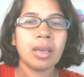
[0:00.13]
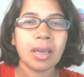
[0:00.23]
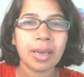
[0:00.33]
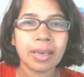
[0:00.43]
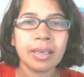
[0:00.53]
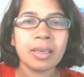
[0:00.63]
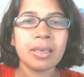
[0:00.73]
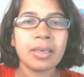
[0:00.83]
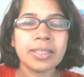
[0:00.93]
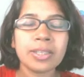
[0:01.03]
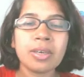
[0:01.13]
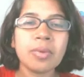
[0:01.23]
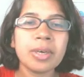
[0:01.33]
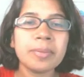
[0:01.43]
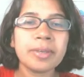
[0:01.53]
Hi, let's solve
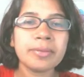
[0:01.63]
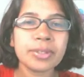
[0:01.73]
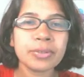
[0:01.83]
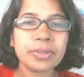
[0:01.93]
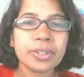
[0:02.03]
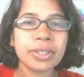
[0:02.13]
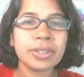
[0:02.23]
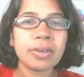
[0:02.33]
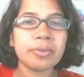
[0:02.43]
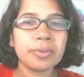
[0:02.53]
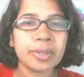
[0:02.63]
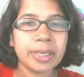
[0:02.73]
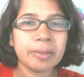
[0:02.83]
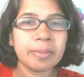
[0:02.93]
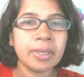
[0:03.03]
one previous question of
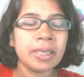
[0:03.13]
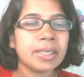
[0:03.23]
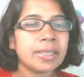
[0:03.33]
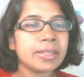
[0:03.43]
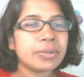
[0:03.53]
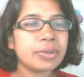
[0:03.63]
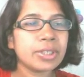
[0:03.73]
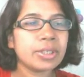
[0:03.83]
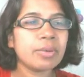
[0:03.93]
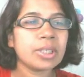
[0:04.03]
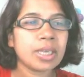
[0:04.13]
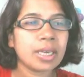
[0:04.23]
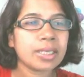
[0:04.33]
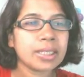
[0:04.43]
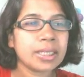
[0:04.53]
heap. This question was
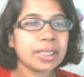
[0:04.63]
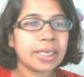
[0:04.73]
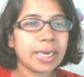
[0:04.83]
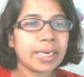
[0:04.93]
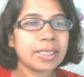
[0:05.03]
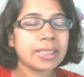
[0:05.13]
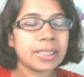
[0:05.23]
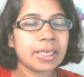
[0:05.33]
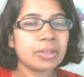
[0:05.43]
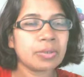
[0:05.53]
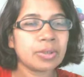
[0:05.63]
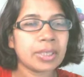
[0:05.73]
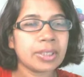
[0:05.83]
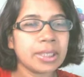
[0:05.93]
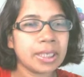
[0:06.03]
asked in GATE CS
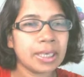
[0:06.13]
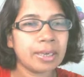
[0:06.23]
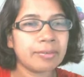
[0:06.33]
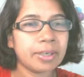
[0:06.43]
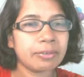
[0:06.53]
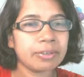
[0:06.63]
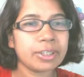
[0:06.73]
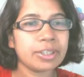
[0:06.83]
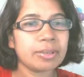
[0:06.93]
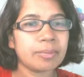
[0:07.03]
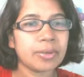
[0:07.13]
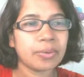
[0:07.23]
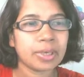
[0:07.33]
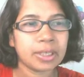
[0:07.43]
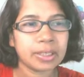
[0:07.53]
2011 question number
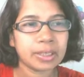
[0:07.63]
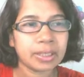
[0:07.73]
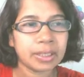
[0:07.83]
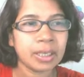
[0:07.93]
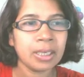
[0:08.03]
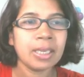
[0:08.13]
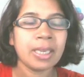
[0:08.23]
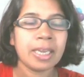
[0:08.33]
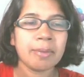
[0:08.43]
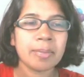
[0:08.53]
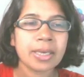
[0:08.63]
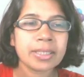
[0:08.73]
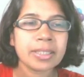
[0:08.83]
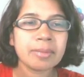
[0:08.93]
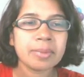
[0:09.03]
23. A
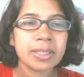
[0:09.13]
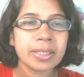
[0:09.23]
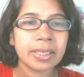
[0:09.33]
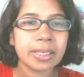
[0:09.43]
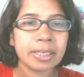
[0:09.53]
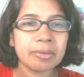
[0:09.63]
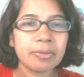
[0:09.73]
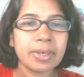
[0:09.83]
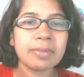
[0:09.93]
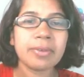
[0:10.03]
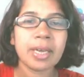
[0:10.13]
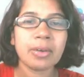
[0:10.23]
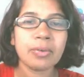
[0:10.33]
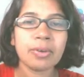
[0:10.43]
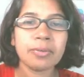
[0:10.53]
maxheap is a heap where
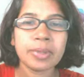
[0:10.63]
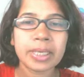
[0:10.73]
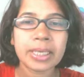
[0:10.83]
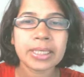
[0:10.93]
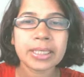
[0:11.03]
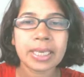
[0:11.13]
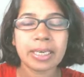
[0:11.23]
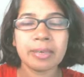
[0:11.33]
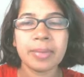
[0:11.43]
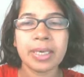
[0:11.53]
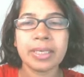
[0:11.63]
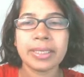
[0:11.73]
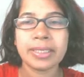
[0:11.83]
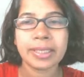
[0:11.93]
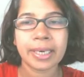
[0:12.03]
value of each element
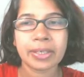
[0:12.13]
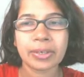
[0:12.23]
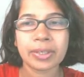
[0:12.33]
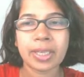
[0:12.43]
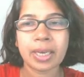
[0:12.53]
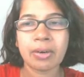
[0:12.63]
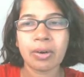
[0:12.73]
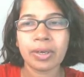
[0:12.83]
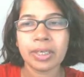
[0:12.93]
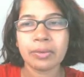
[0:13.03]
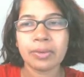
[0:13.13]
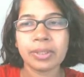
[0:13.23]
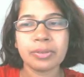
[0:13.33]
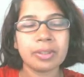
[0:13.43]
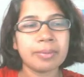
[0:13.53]
is greater than or
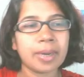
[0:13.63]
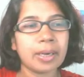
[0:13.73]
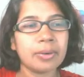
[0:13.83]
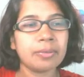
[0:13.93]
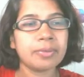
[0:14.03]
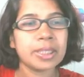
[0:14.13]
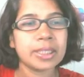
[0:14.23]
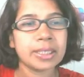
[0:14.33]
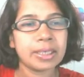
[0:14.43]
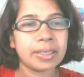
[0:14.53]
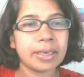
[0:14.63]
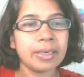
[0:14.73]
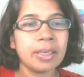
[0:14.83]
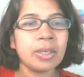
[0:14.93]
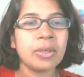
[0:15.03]
equal to the value of its children.